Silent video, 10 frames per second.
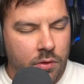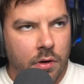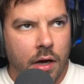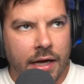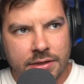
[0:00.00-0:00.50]

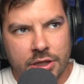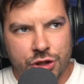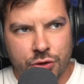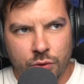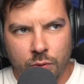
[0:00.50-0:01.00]
I talked
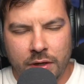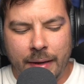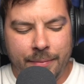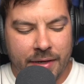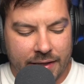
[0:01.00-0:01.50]
to one of
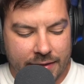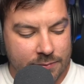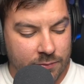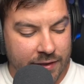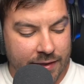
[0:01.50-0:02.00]
my
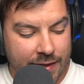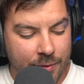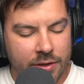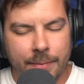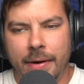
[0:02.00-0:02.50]
buddies when he
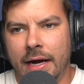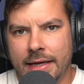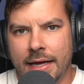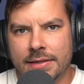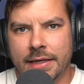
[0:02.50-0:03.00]
came on the
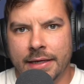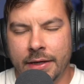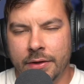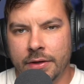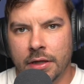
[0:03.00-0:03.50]
podcast, and
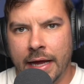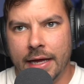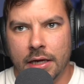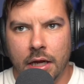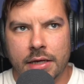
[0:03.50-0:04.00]
he
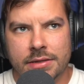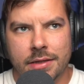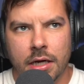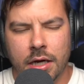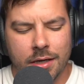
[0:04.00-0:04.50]
had lost
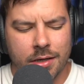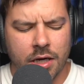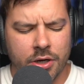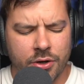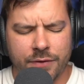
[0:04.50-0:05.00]

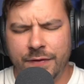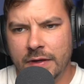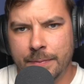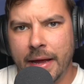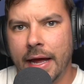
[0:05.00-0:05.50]

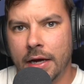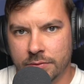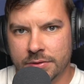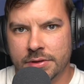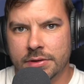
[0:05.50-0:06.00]
150
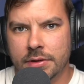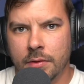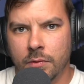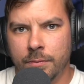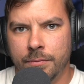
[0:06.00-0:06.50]
pounds
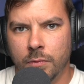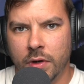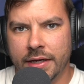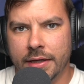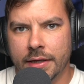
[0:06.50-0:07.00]

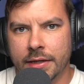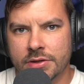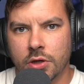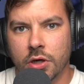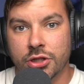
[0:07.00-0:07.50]
when he
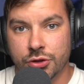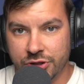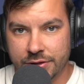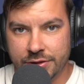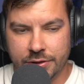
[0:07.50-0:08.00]
started
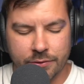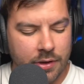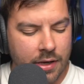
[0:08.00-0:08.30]
jiu-jitsu.